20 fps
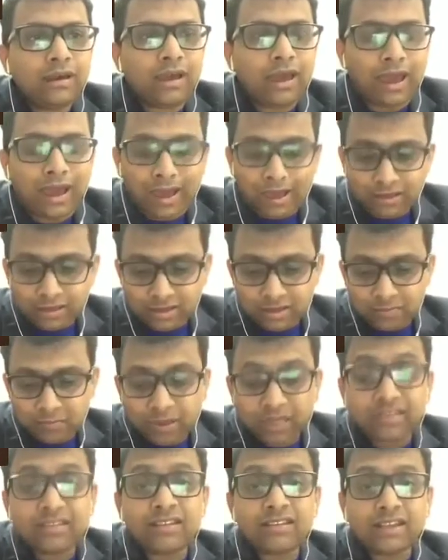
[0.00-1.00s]
As per
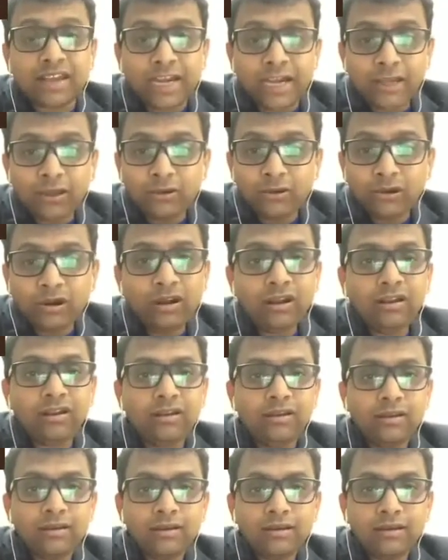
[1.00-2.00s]
the schedule,
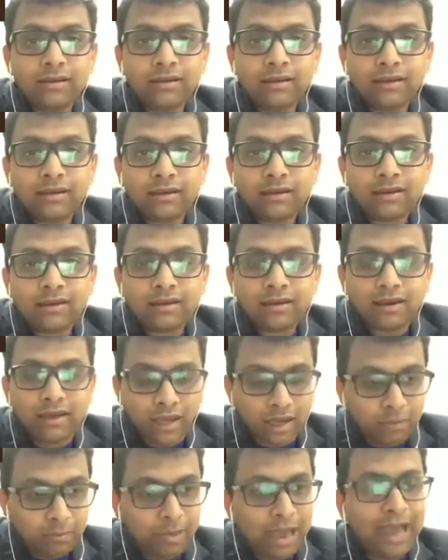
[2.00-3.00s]
I
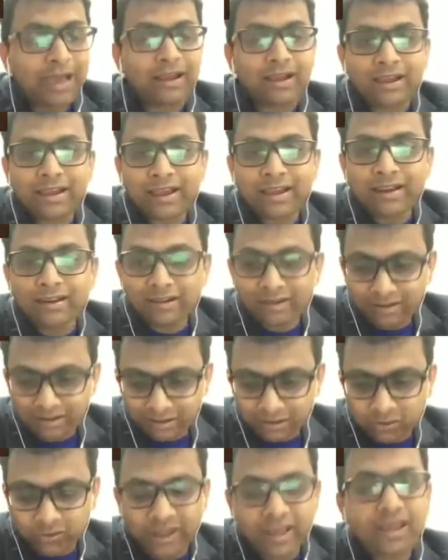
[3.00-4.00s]
am back again
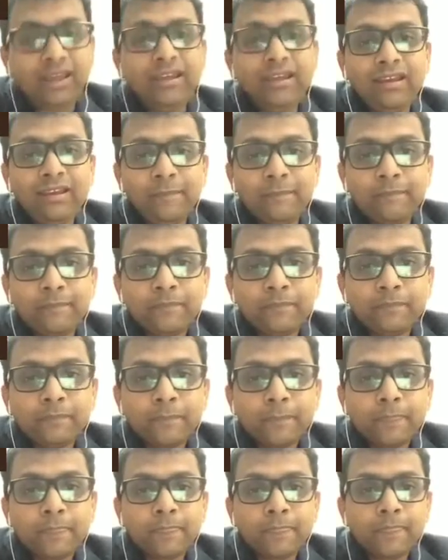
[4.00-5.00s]
today
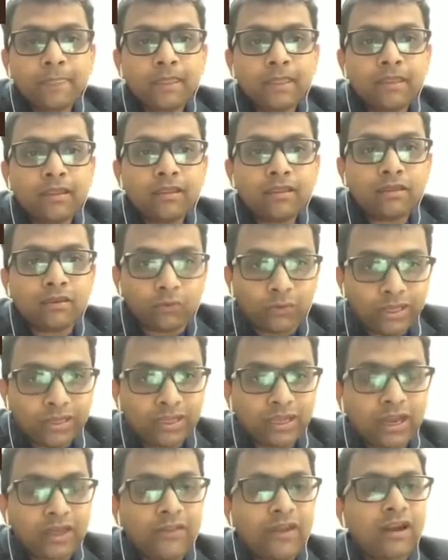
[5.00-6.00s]
with
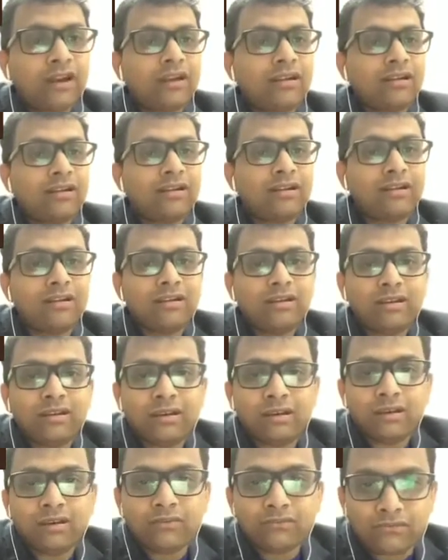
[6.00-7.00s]
another
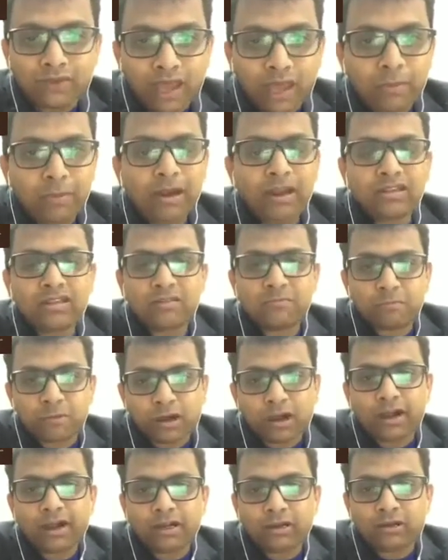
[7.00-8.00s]
fabulous
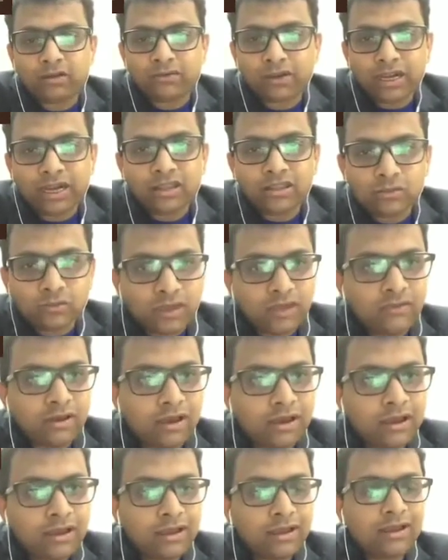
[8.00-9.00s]
product of Indus
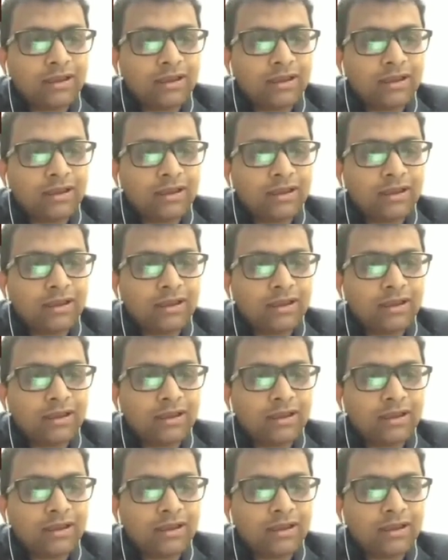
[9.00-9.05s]
Viva,